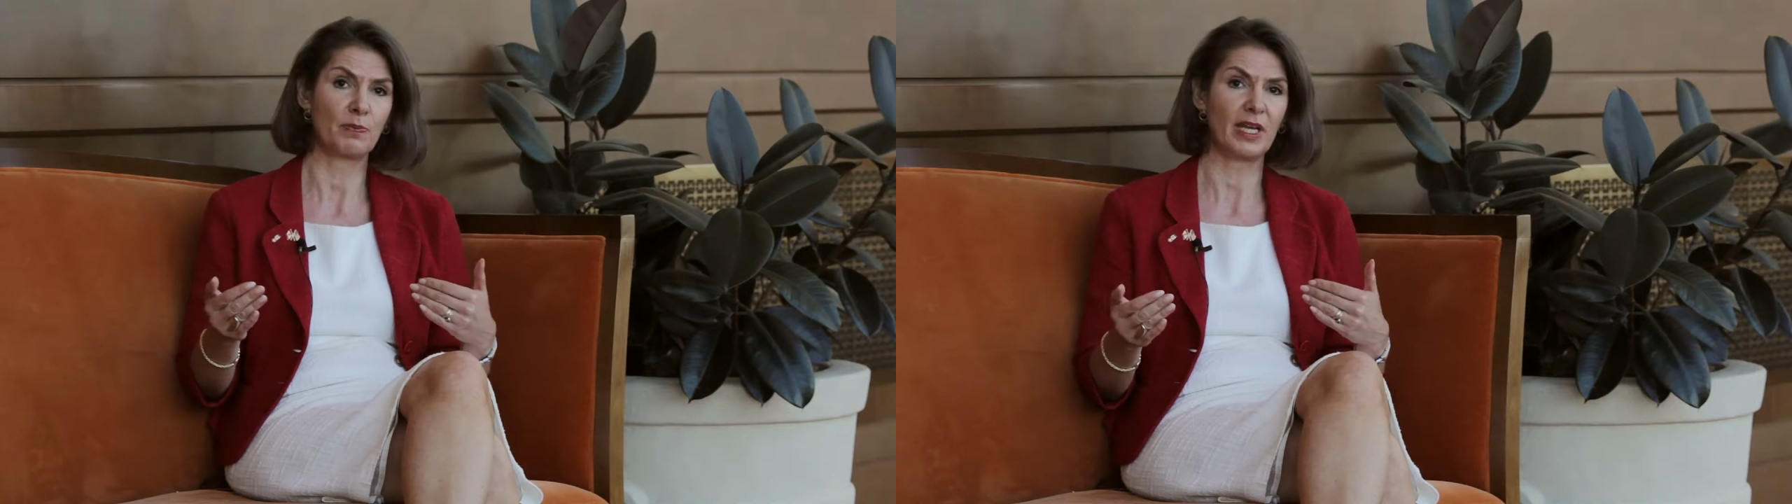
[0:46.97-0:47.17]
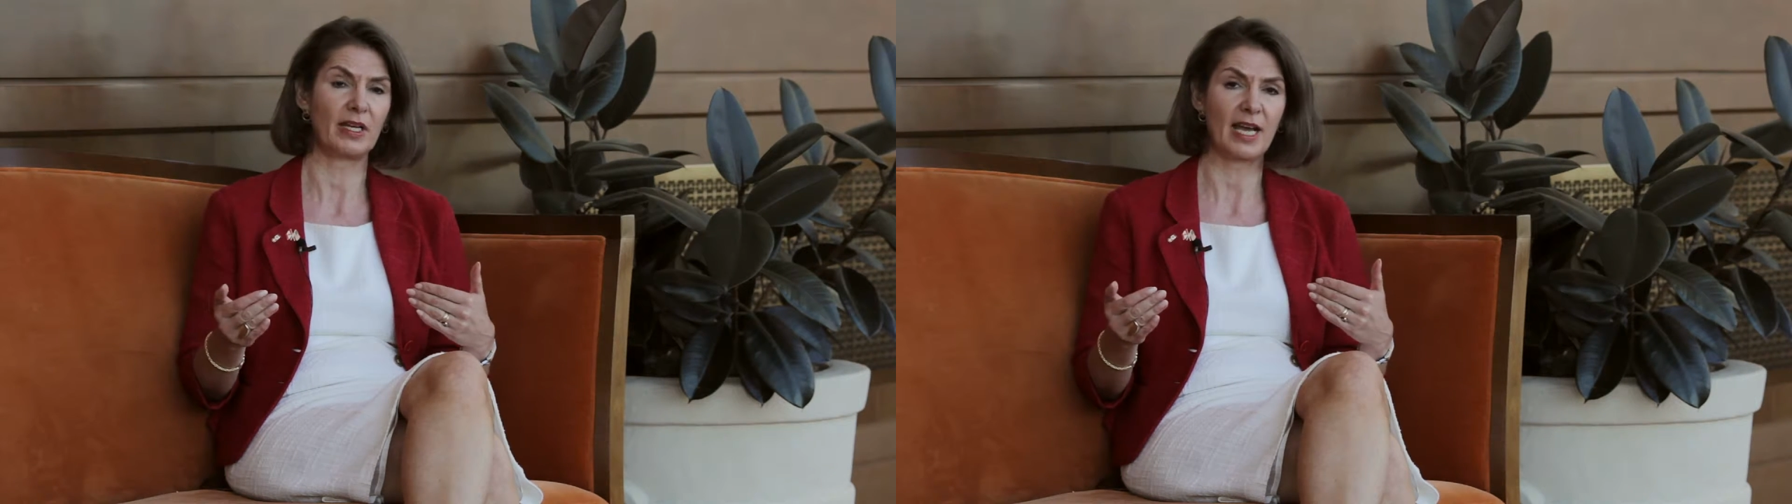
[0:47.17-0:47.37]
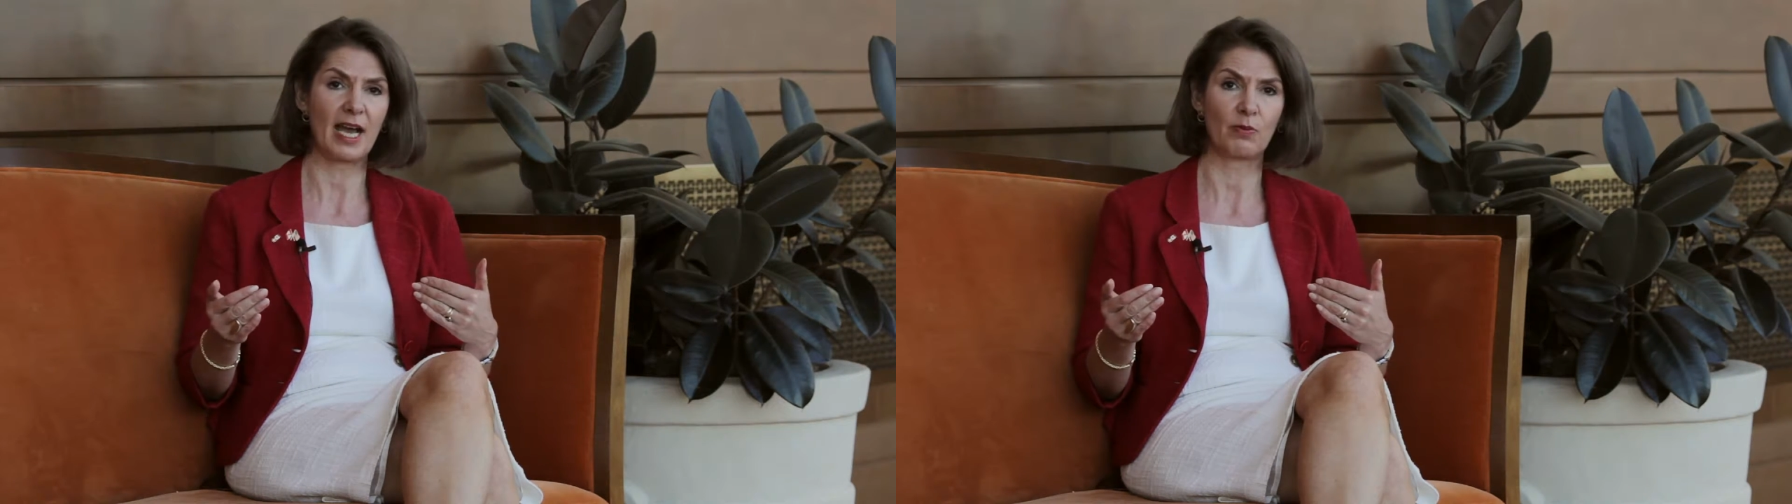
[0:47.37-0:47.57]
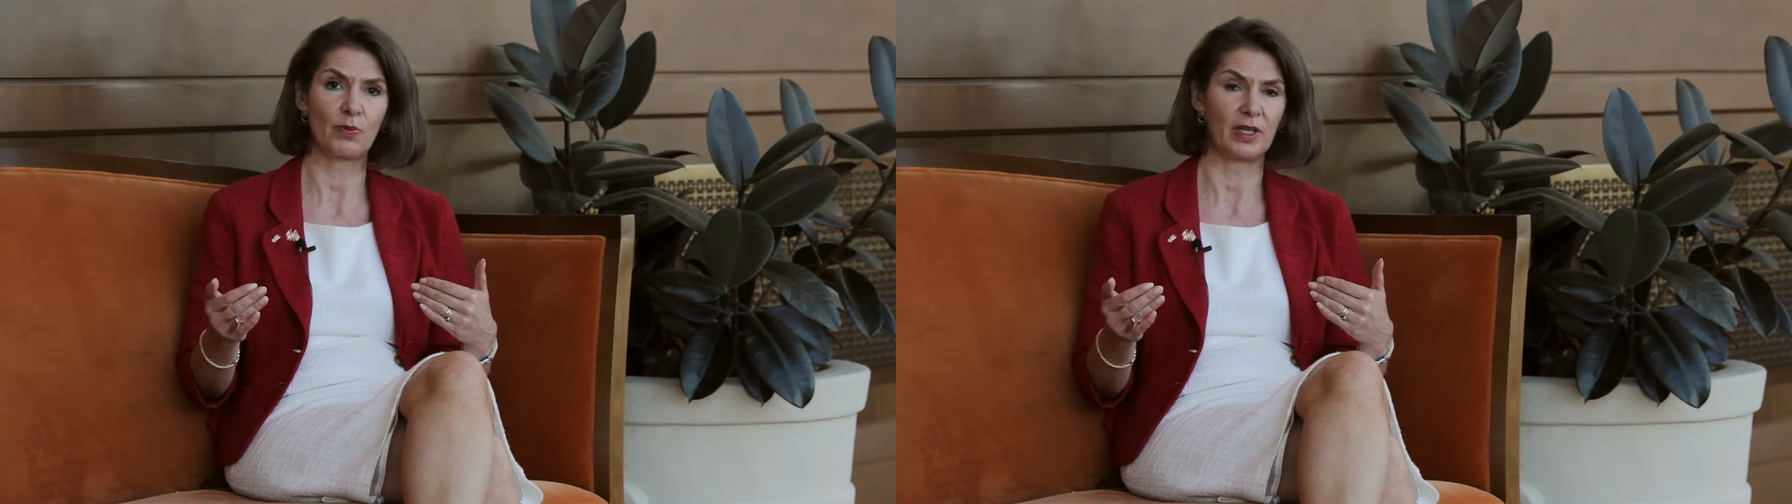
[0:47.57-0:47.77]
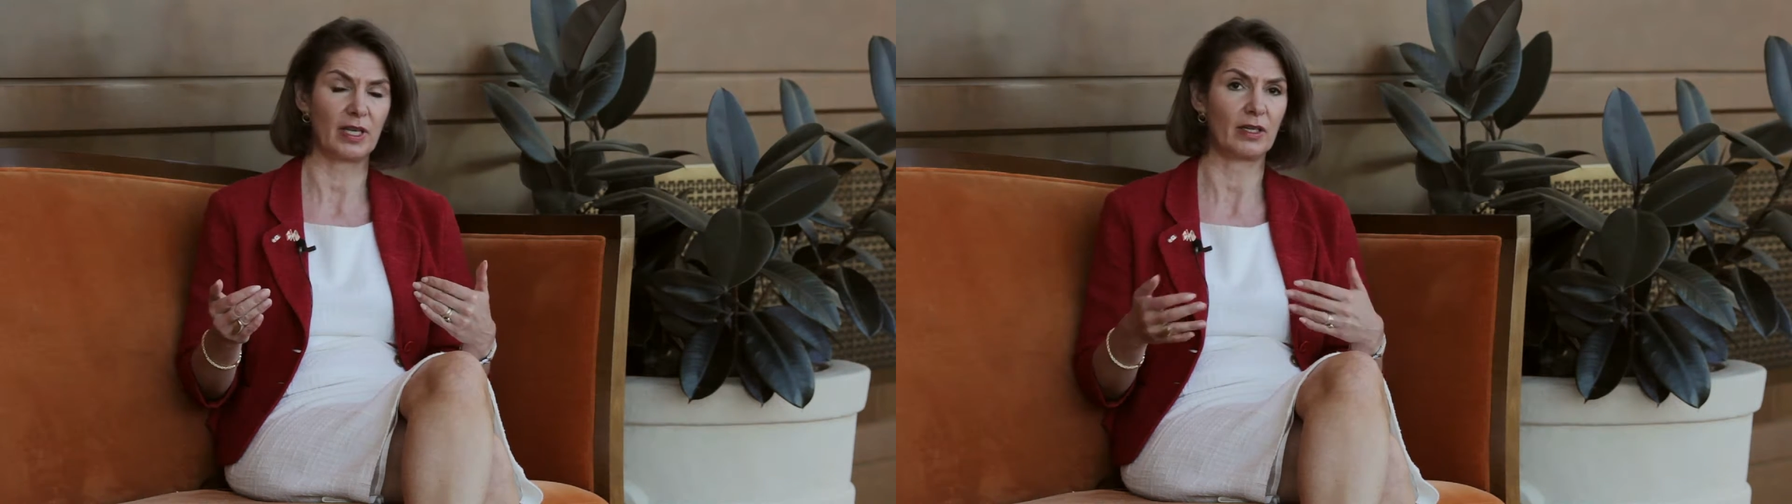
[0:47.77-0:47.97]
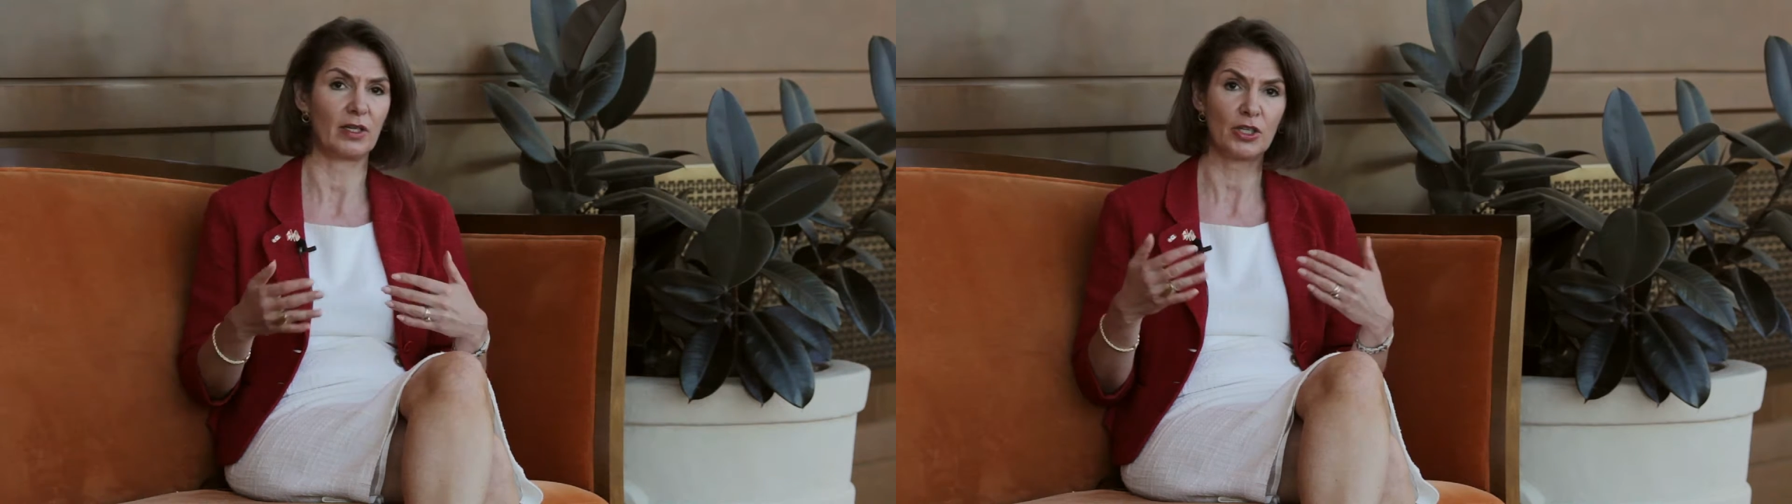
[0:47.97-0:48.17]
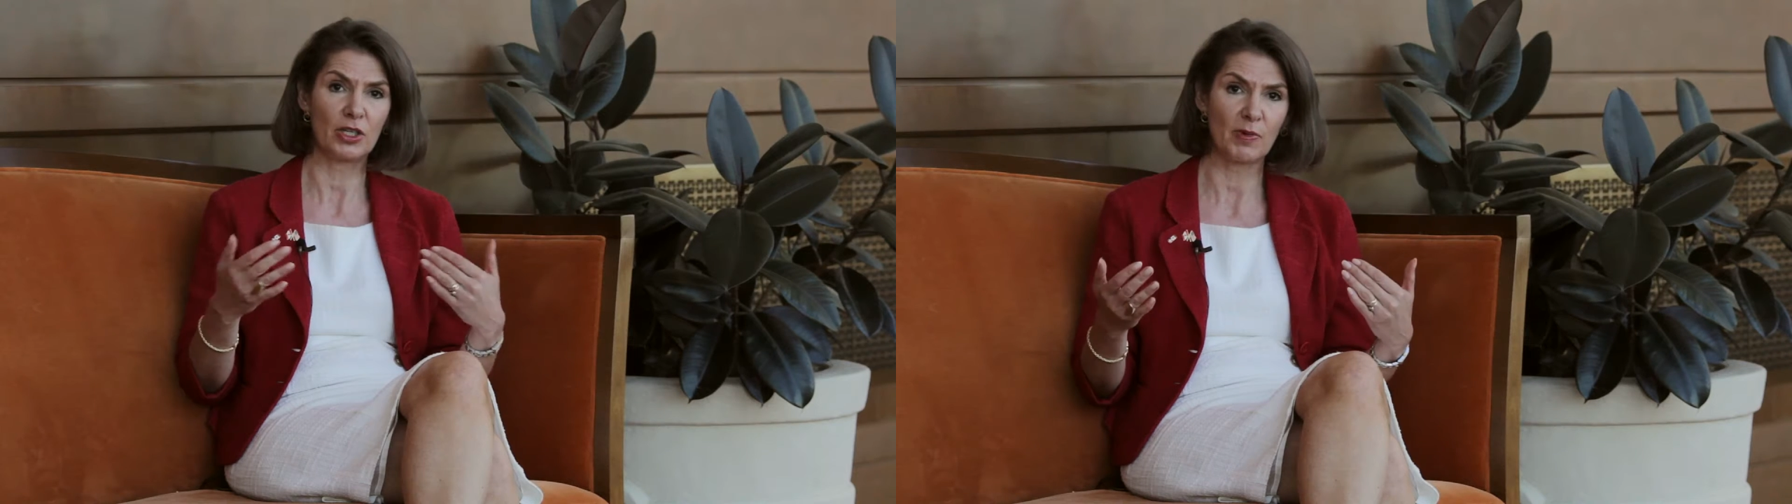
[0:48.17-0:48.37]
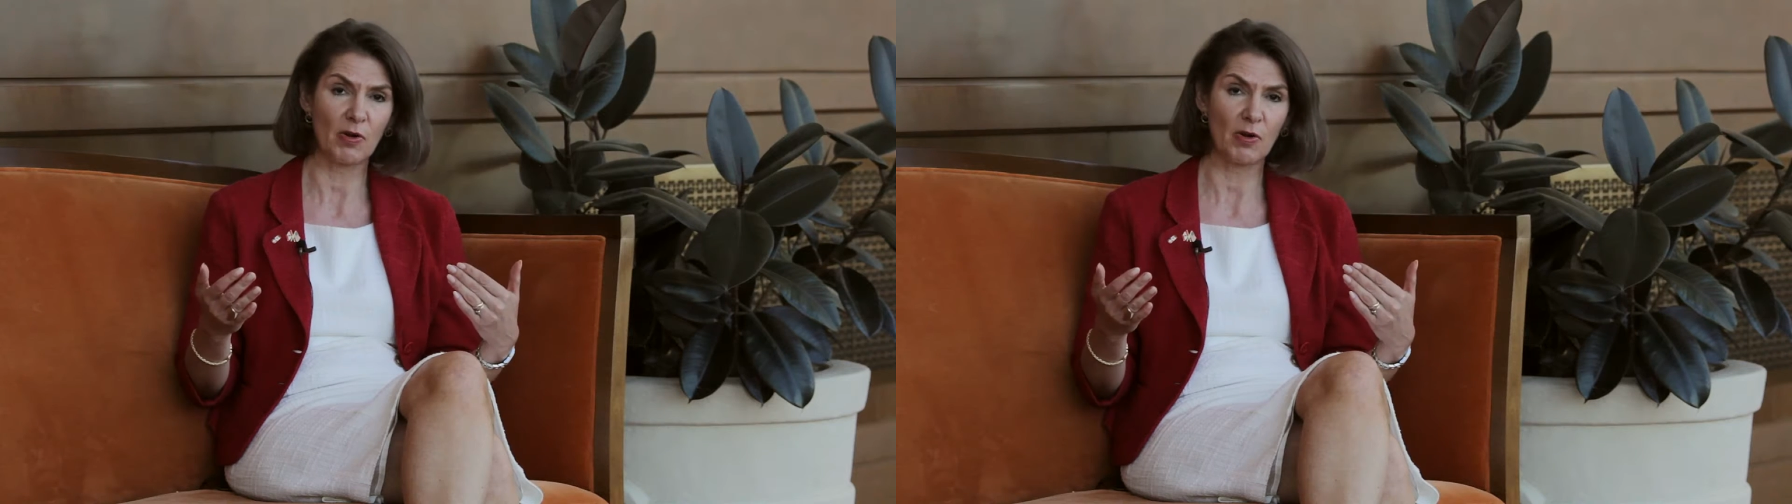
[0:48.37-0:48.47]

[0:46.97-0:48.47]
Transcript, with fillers: being that within human